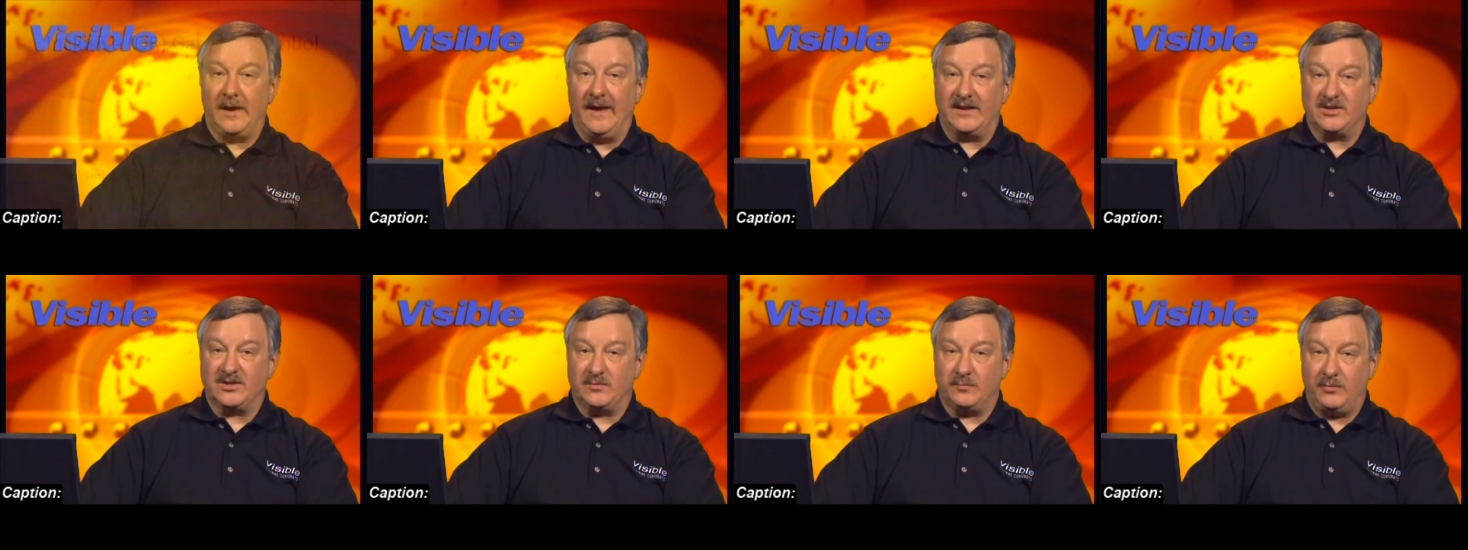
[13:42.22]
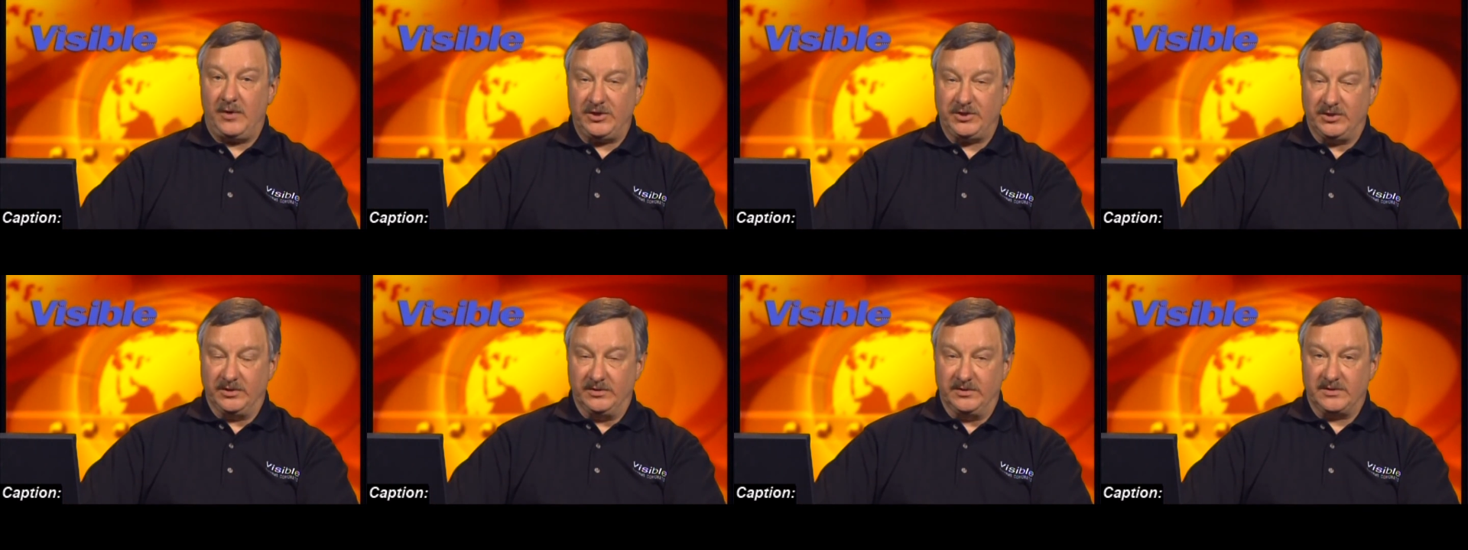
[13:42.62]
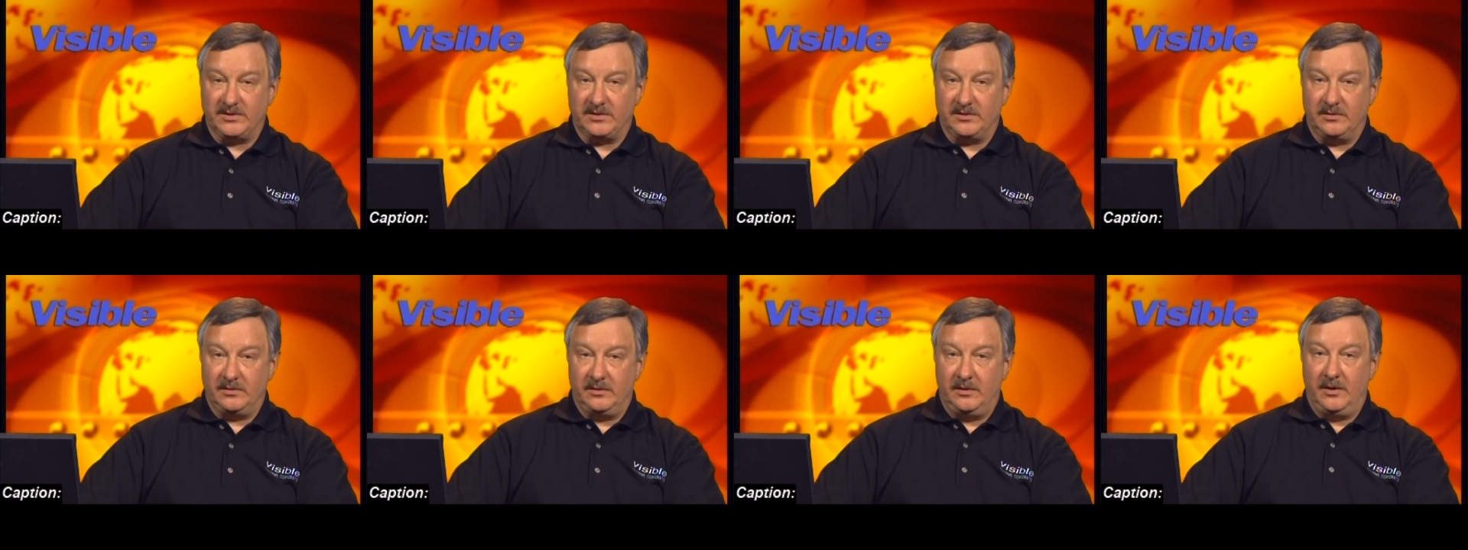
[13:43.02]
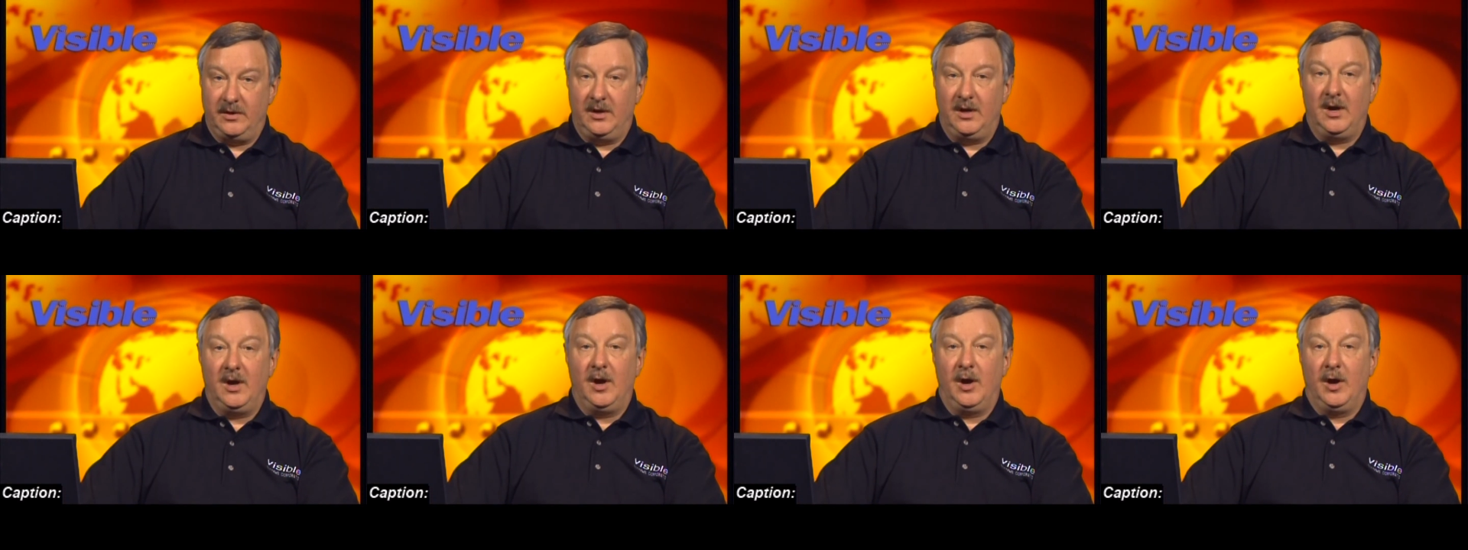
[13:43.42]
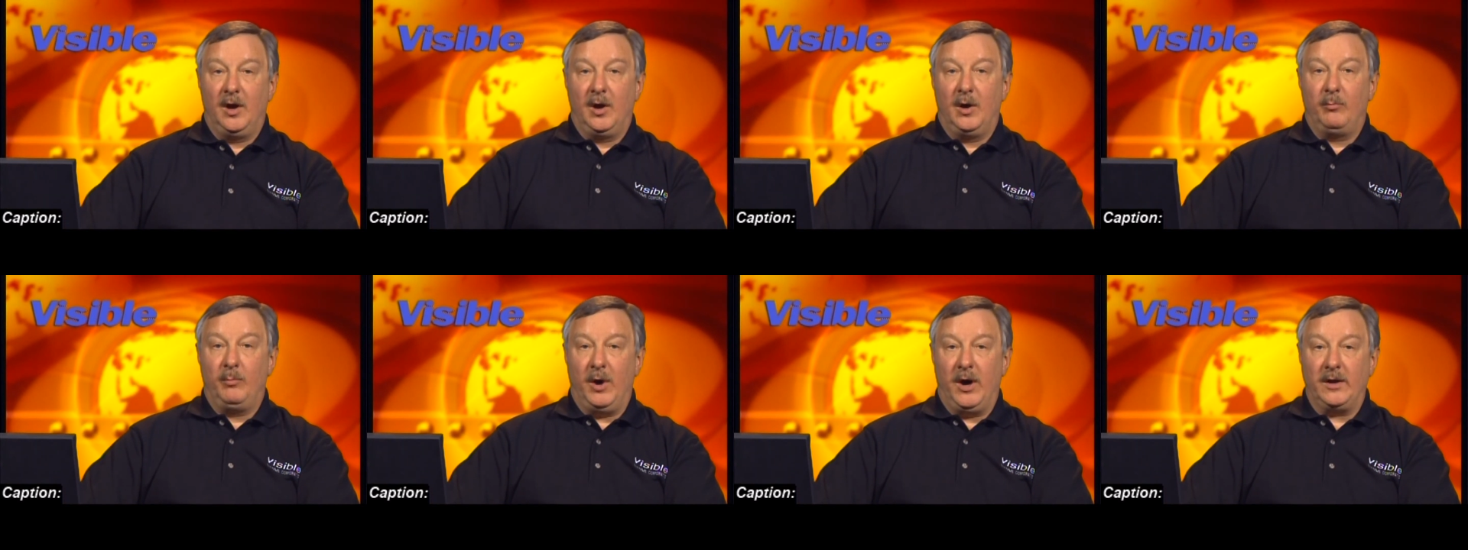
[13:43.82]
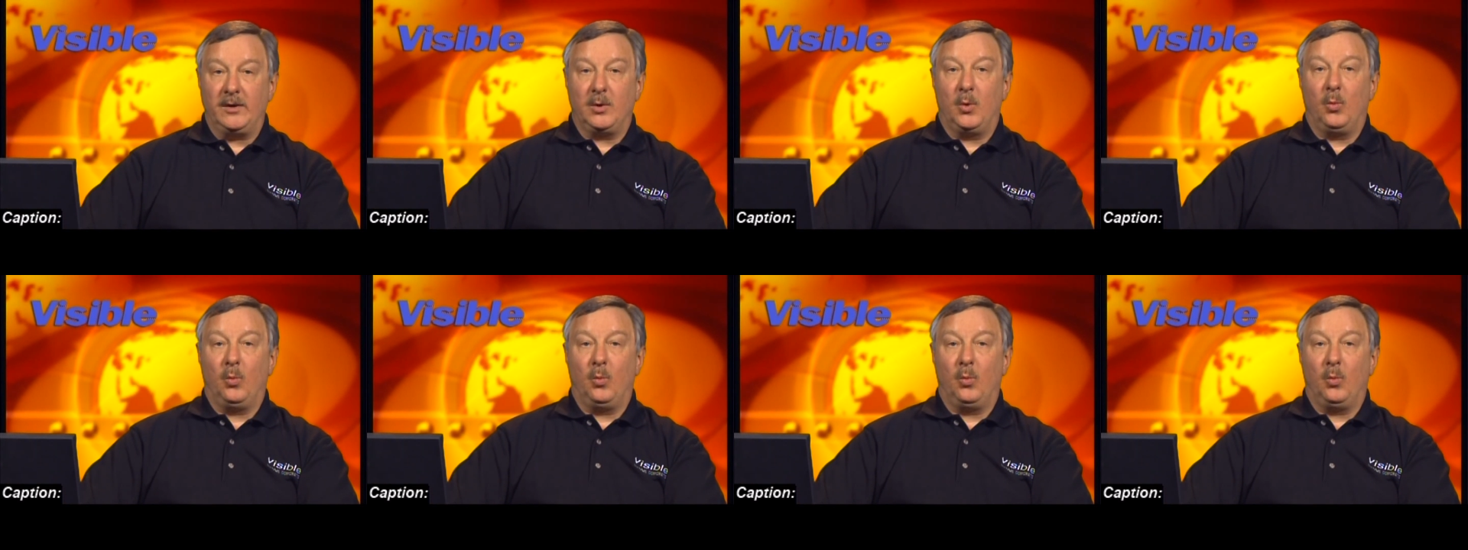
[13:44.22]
expressions, but